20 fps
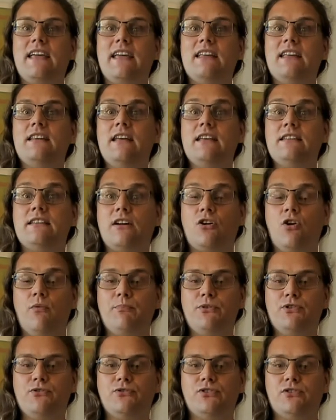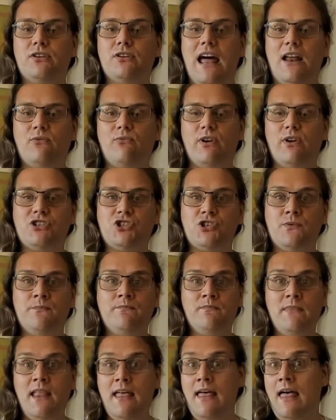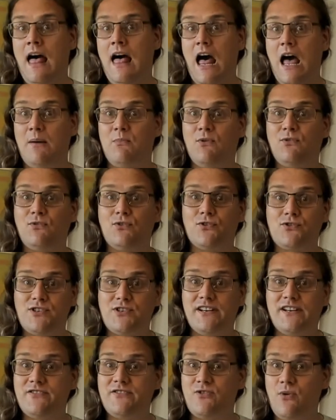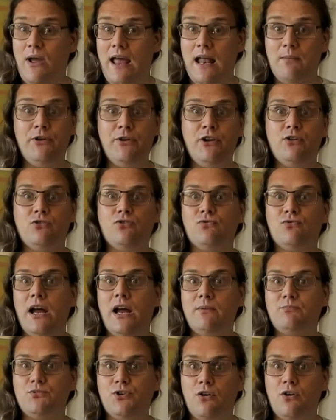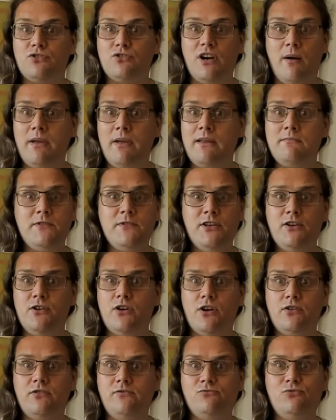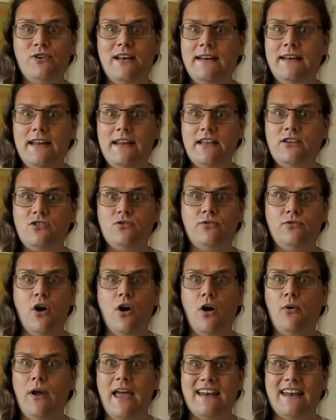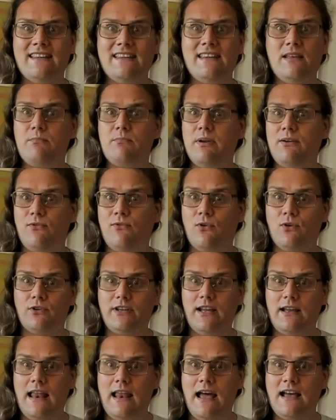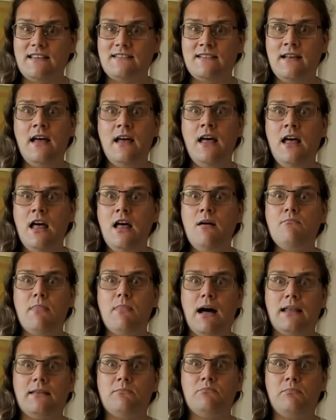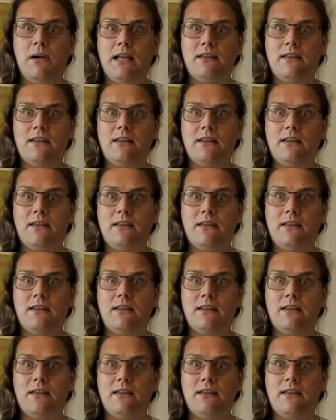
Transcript: in the computer language. I'm of course there to help you to write programming. You don't really need to know anything before the class, but